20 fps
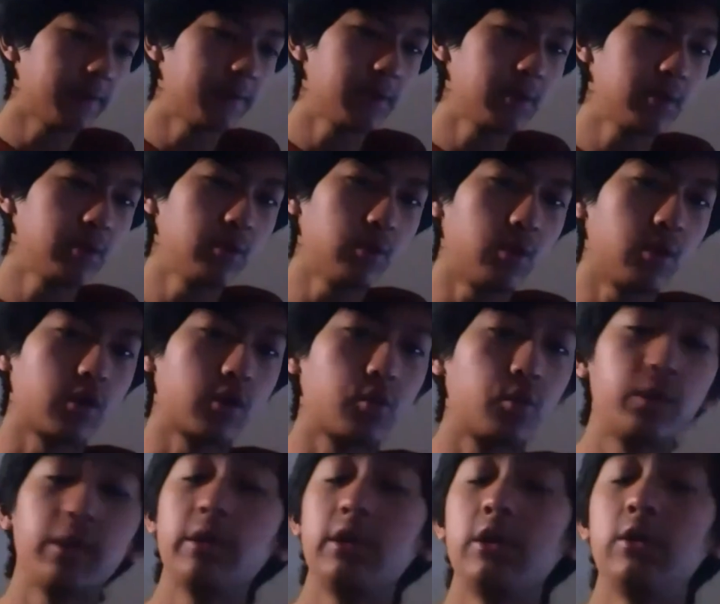Have you
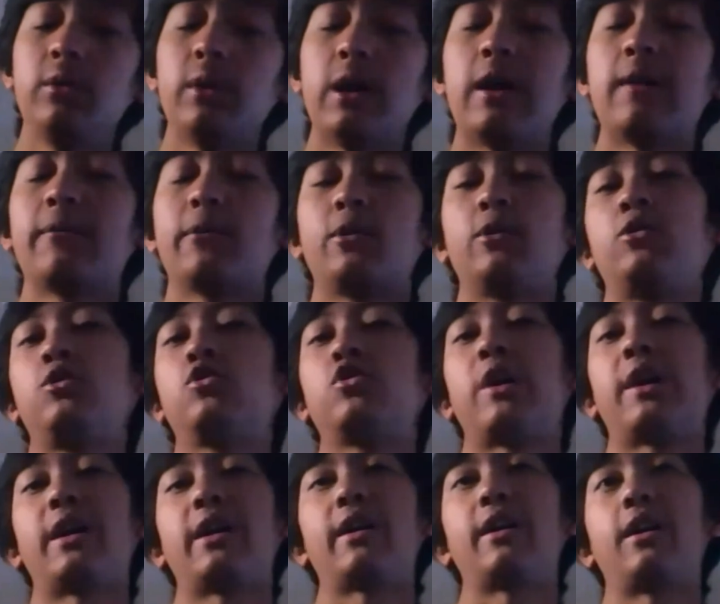or will you ever
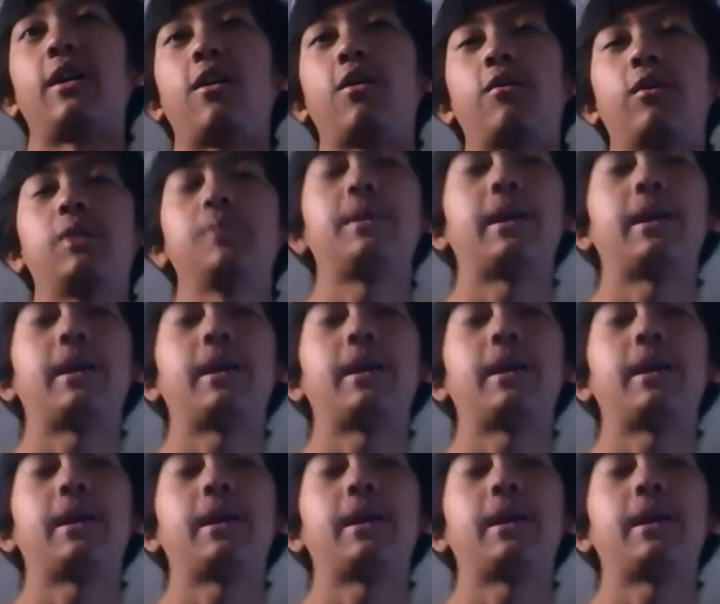try